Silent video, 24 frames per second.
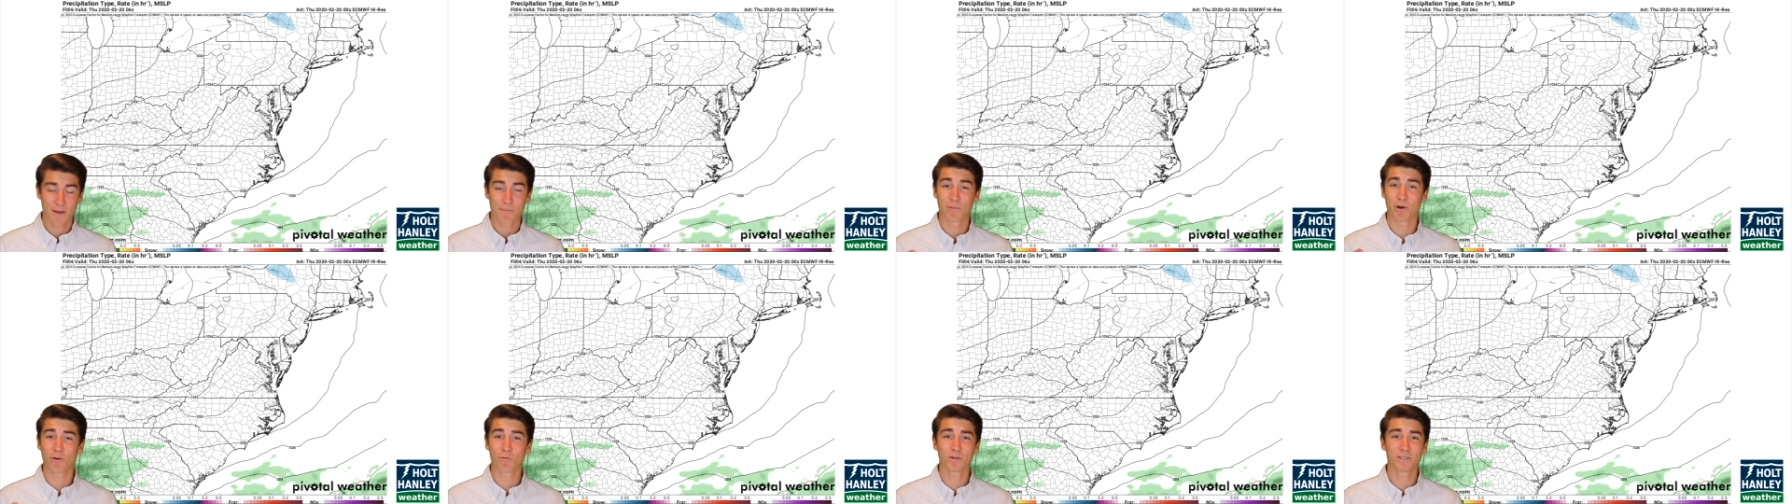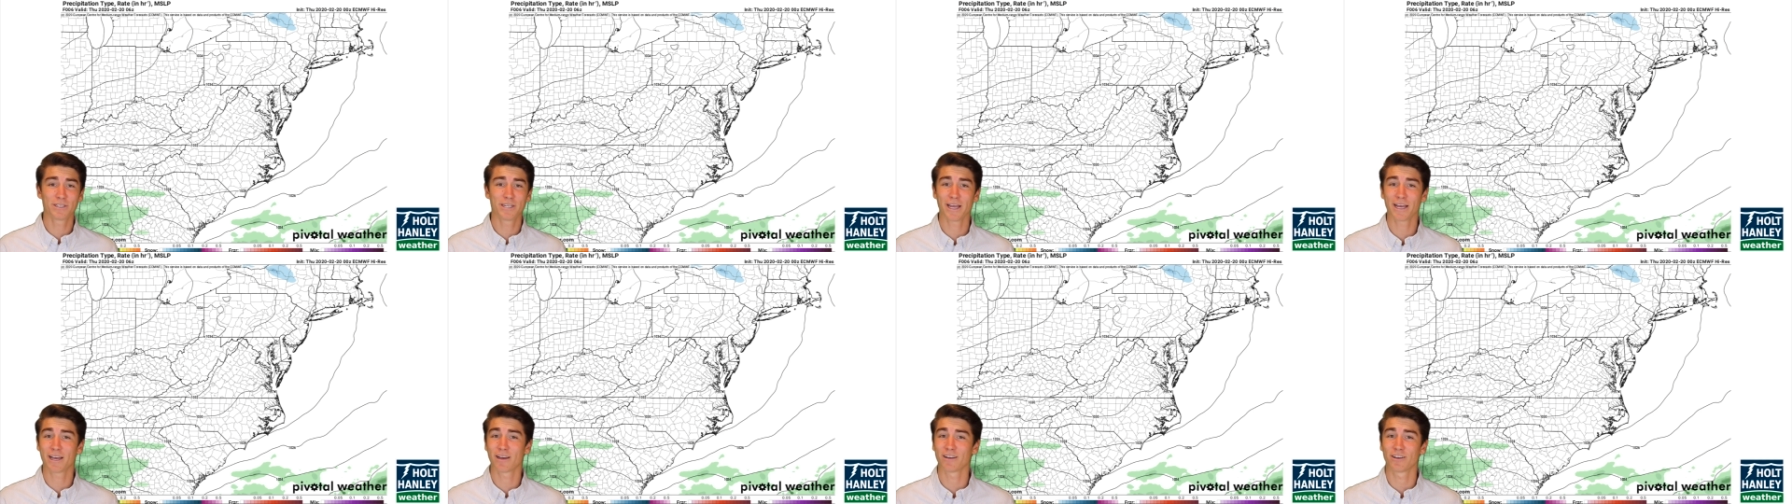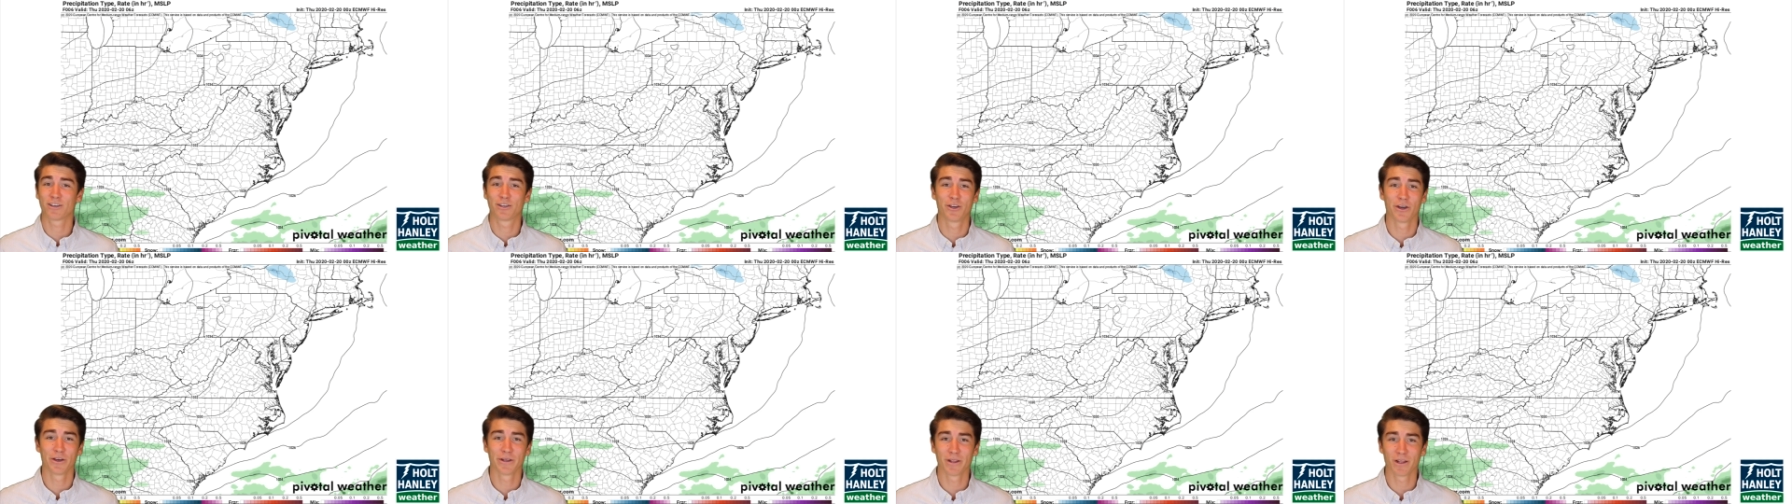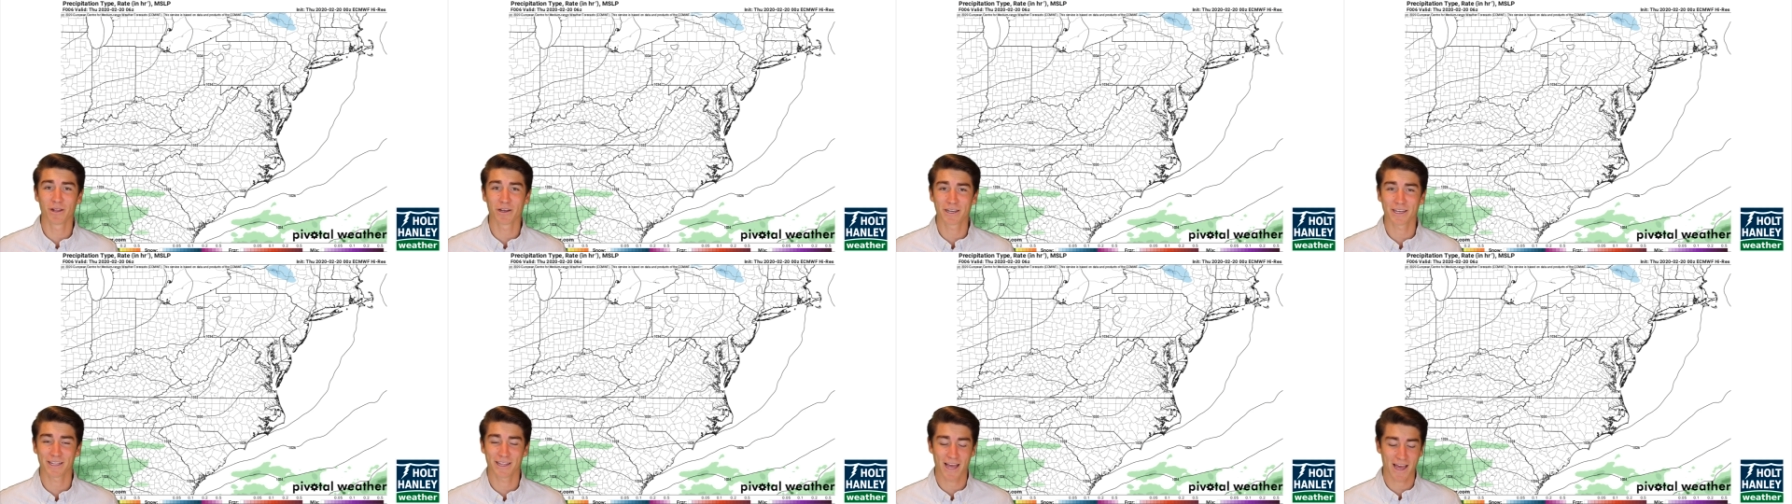but we'll take a good
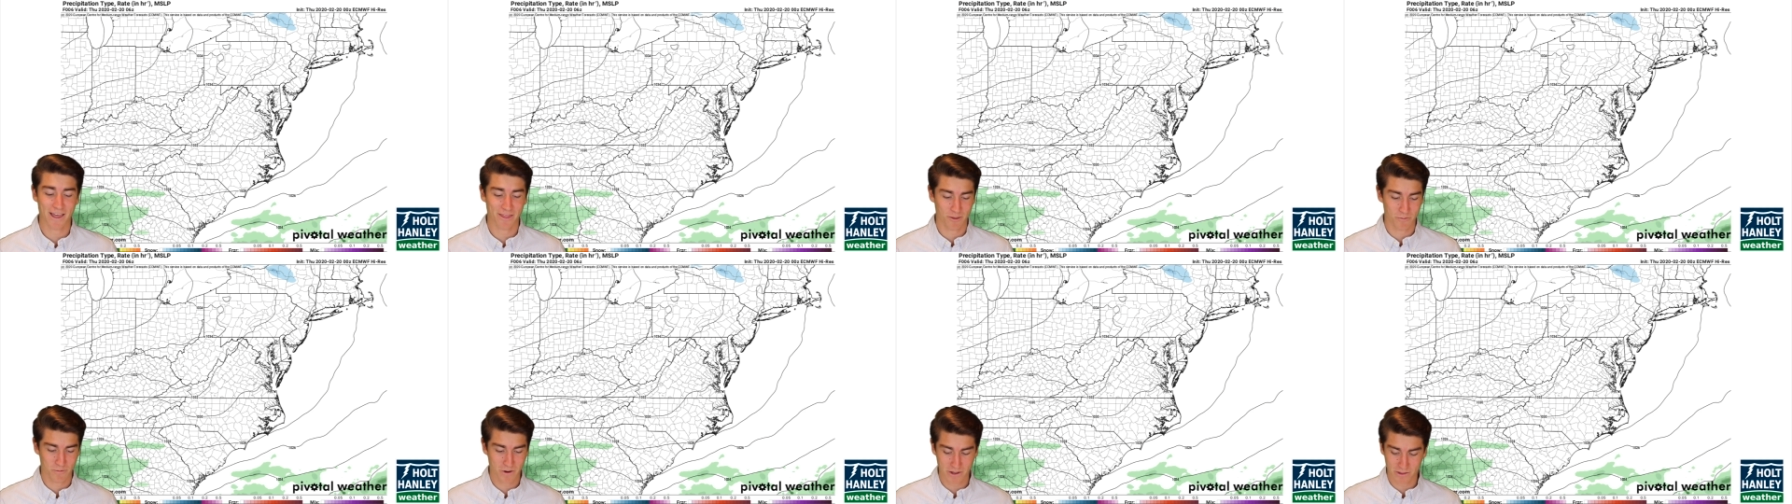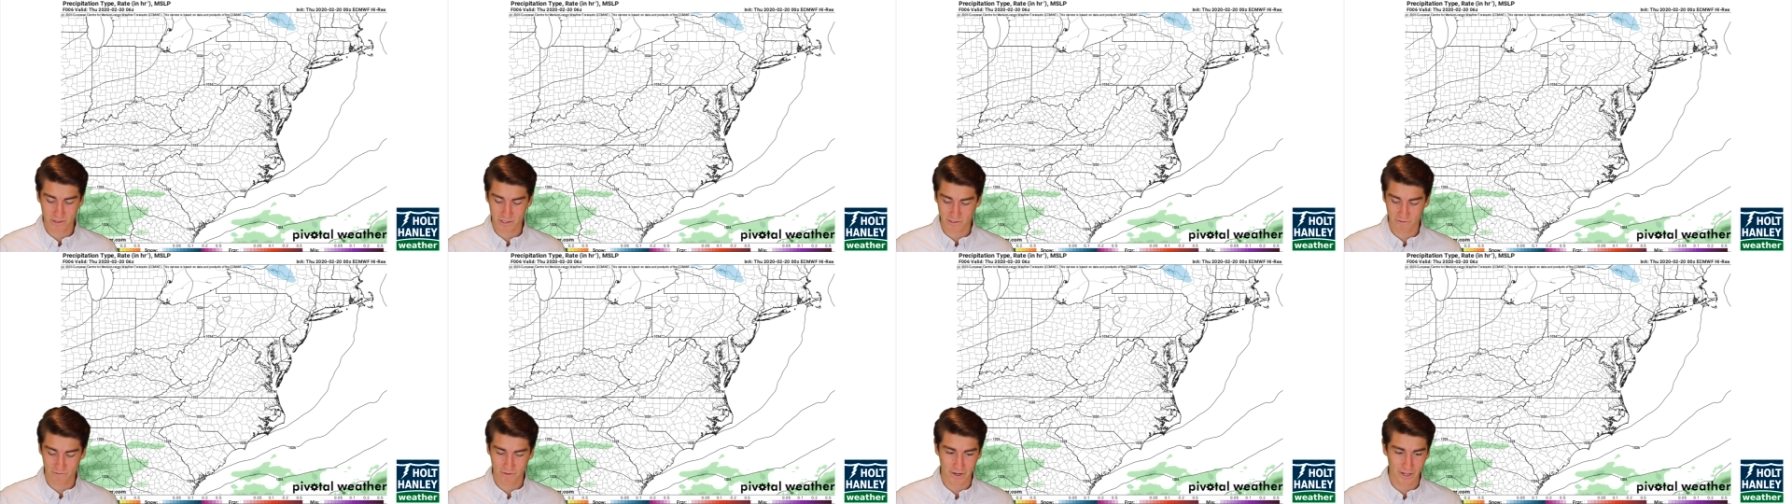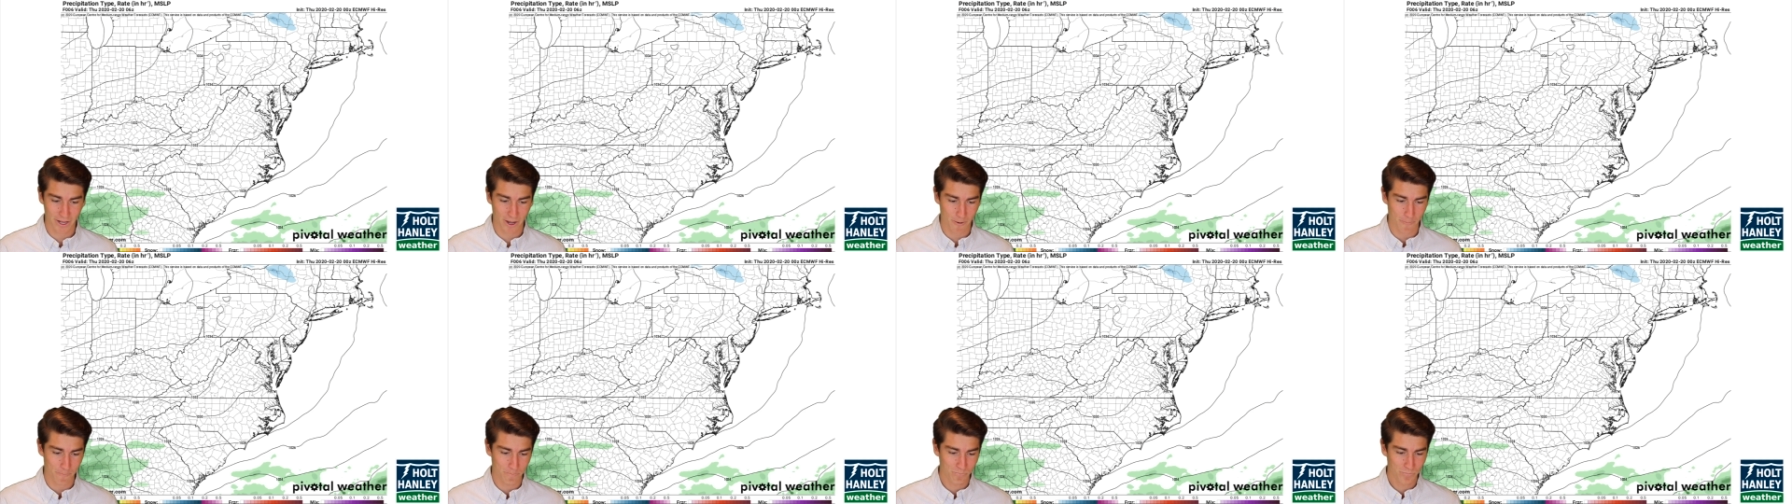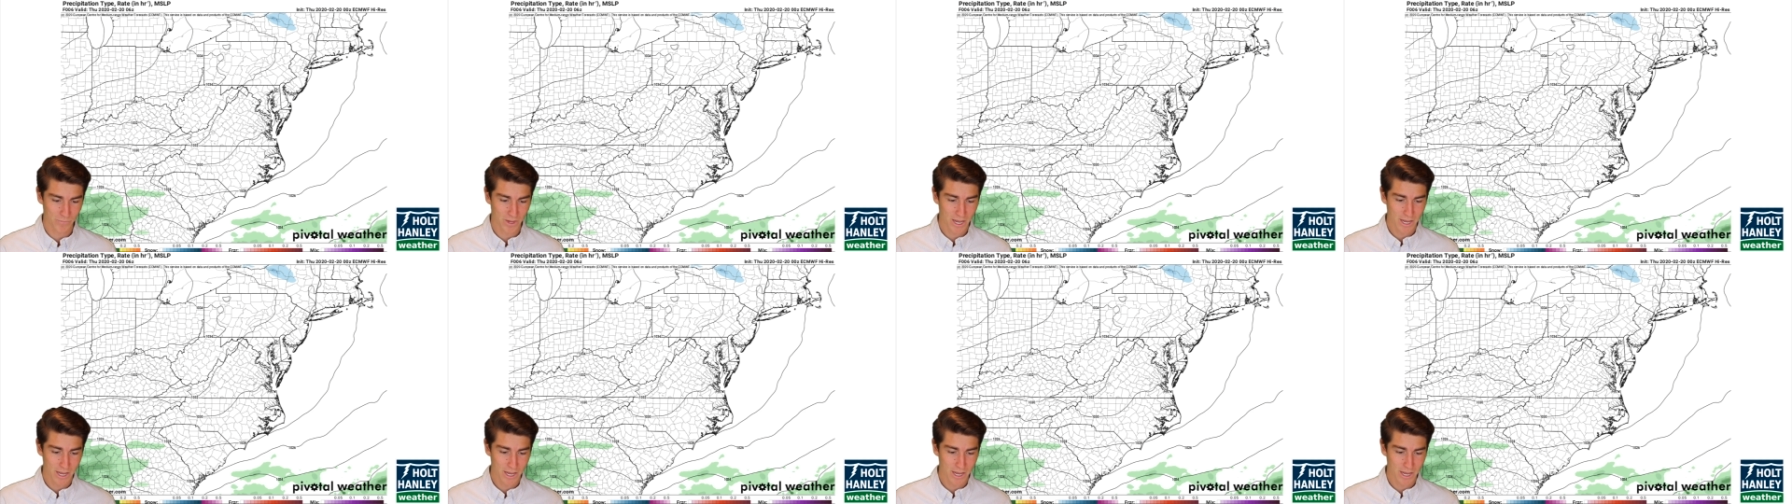look at that throughout this video.